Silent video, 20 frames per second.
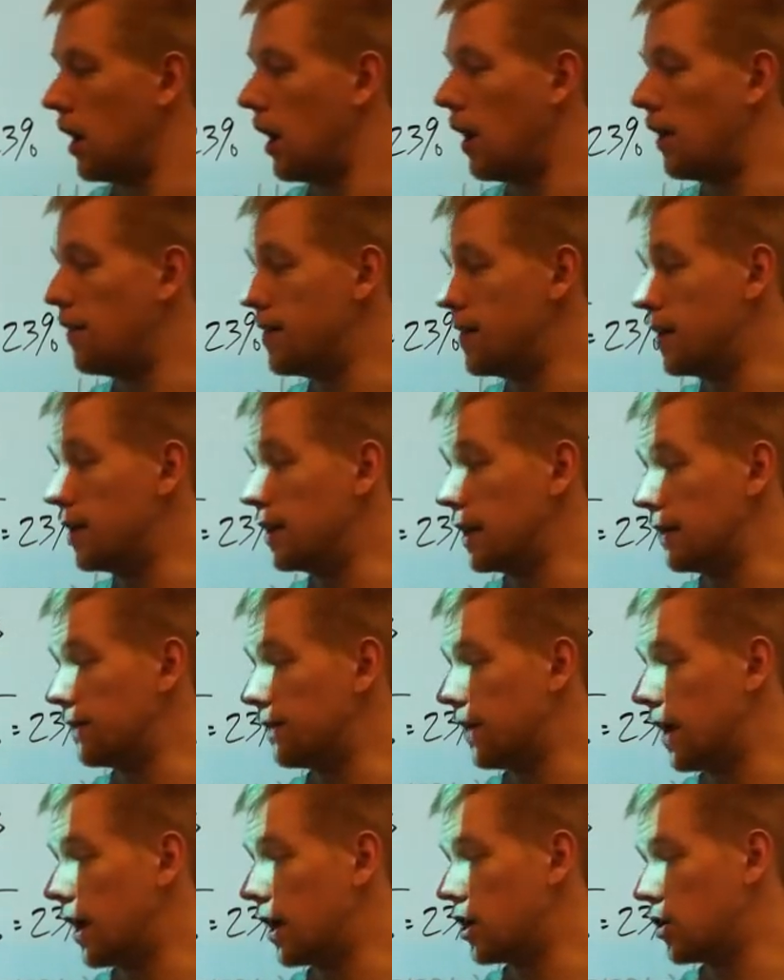And then
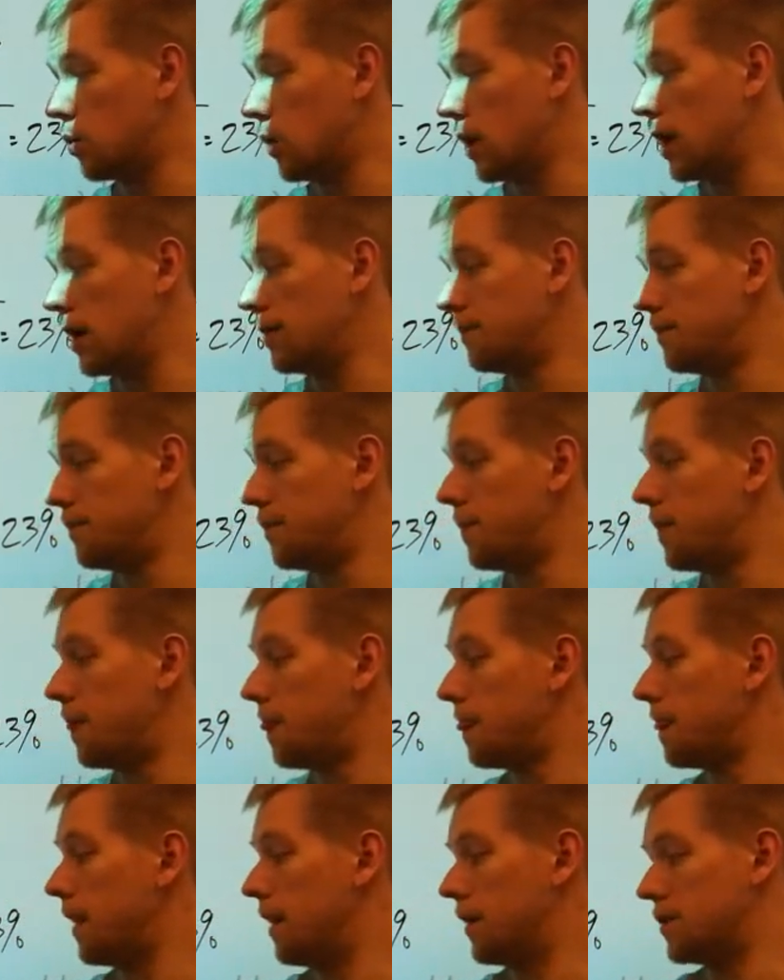evaluate
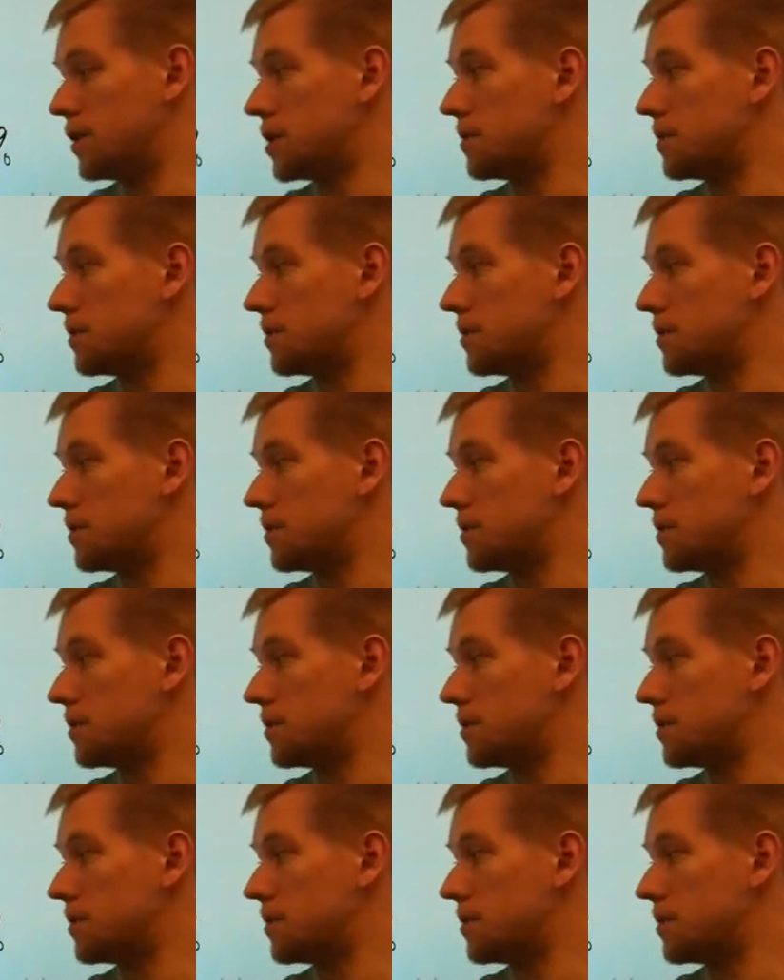is